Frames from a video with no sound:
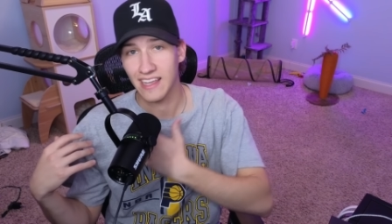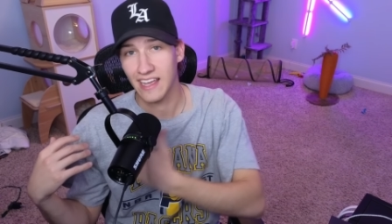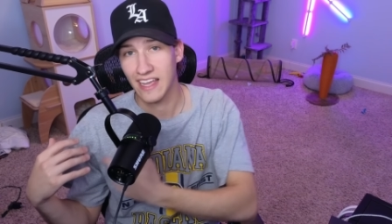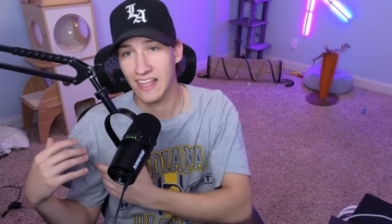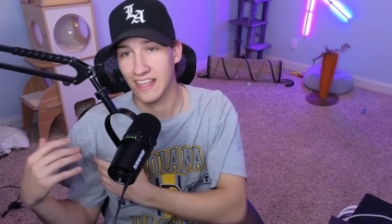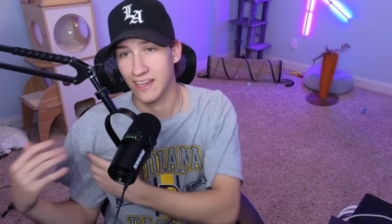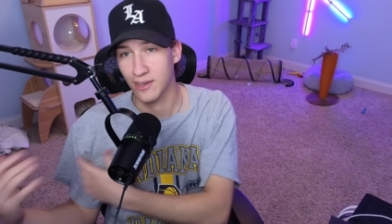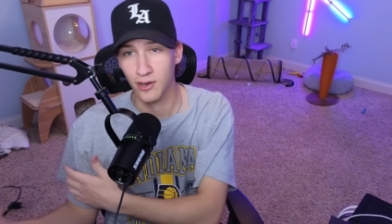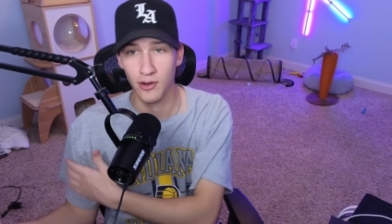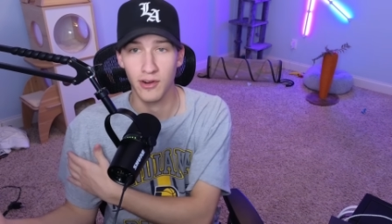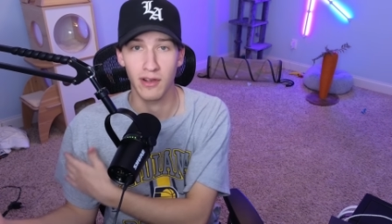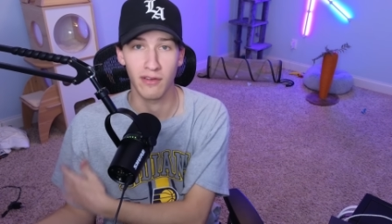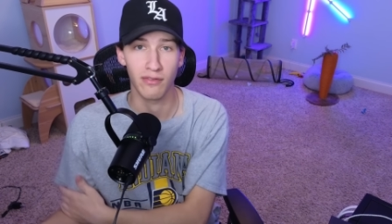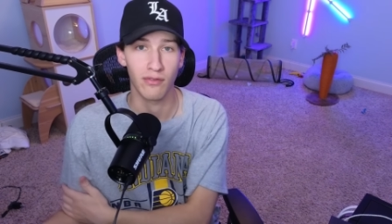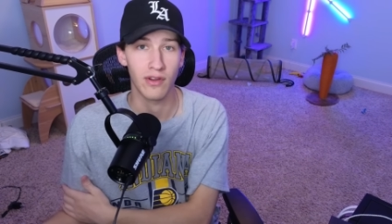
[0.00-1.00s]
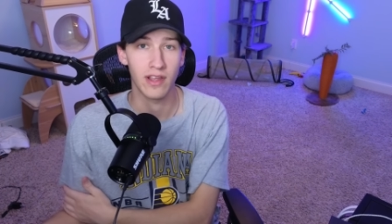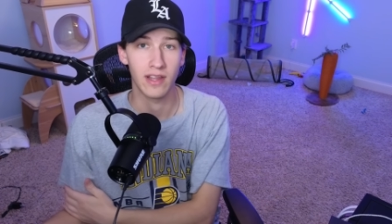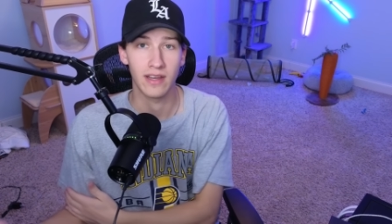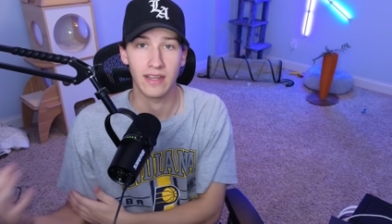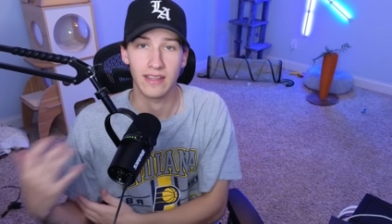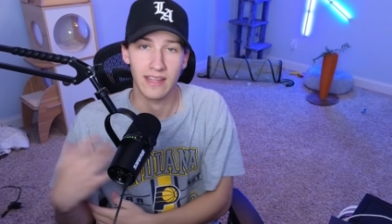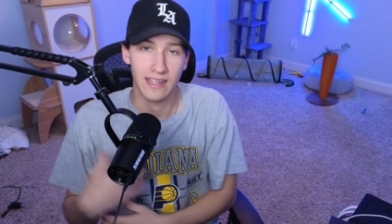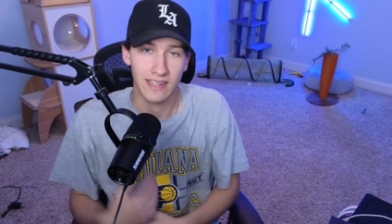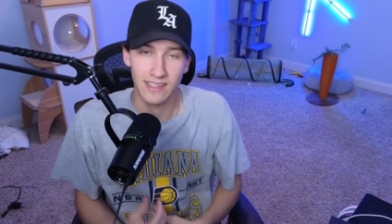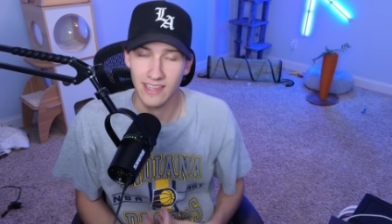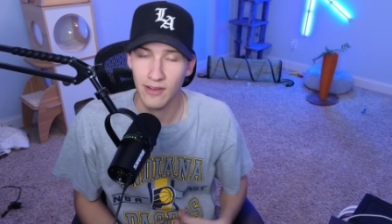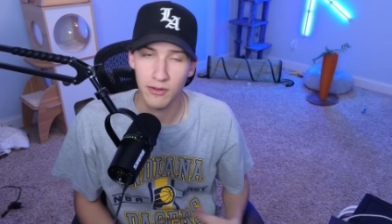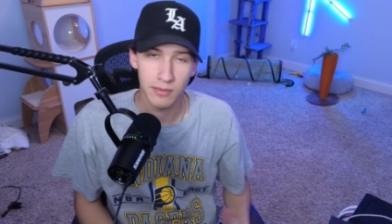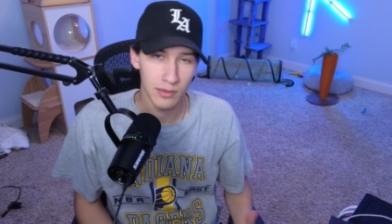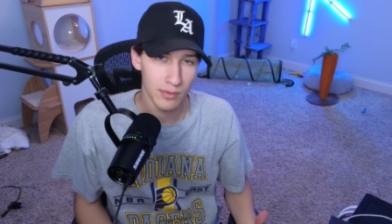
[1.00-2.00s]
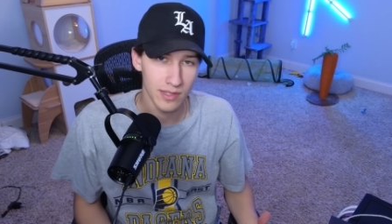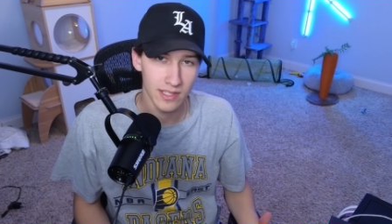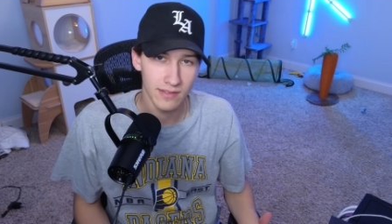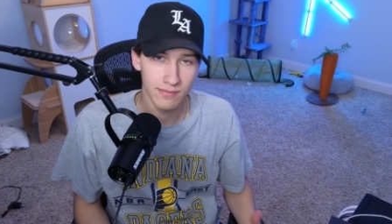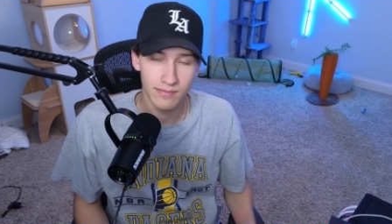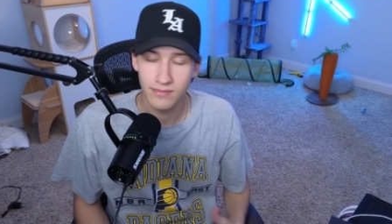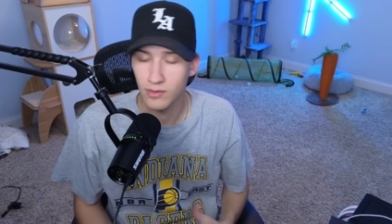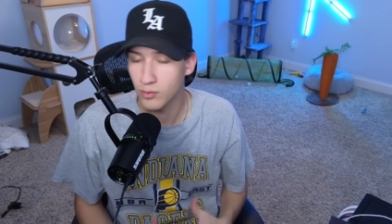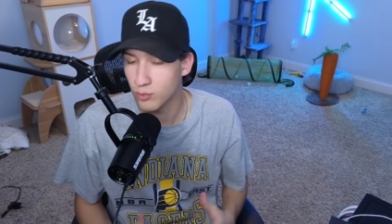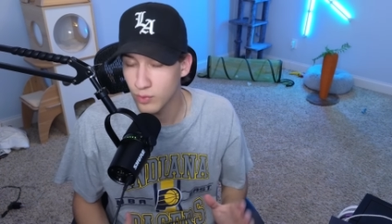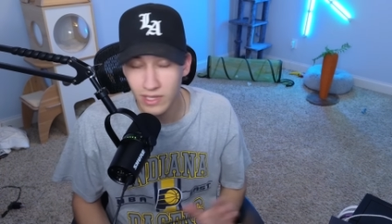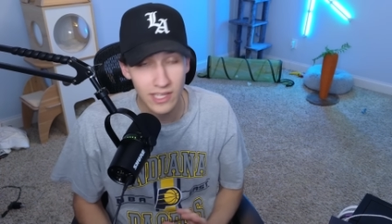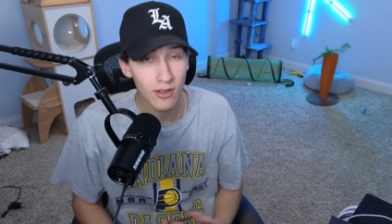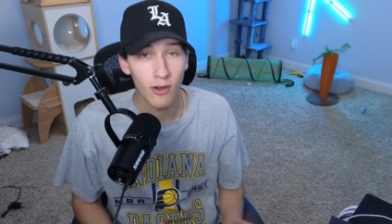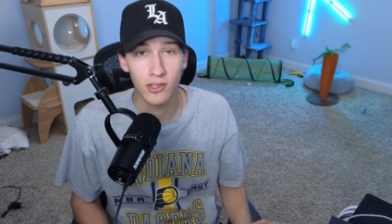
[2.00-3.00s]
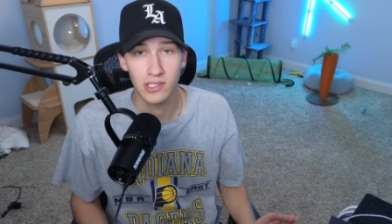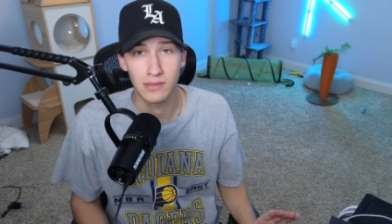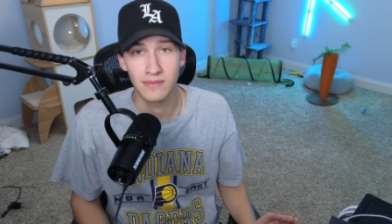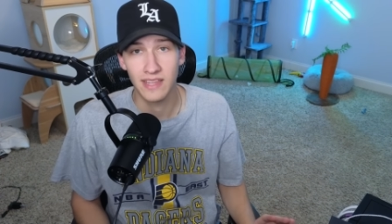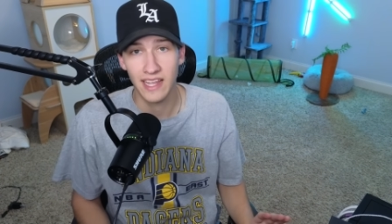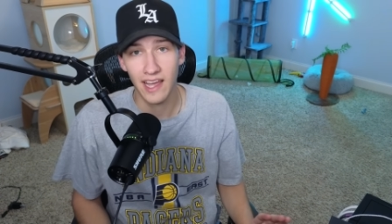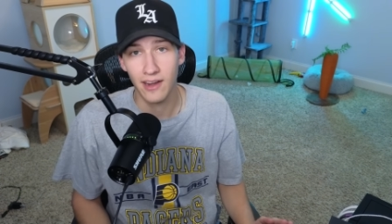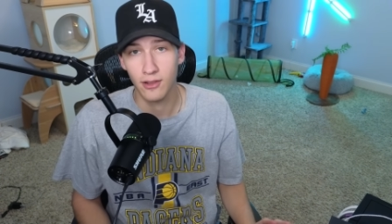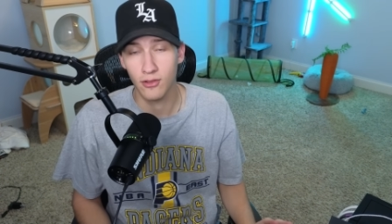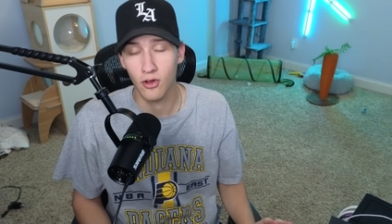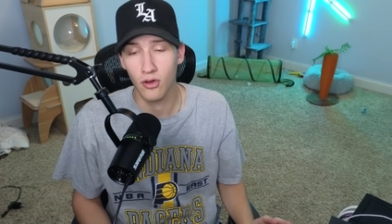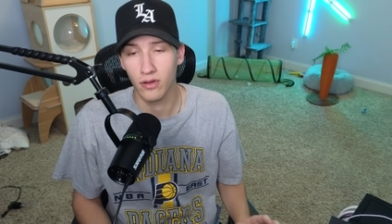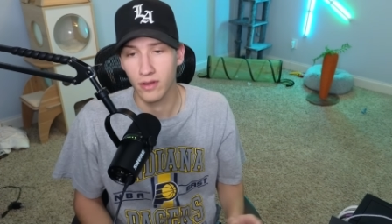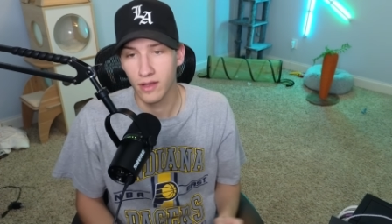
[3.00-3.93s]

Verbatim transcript: like Kurt a friend, like that would be really really awesome if they got along.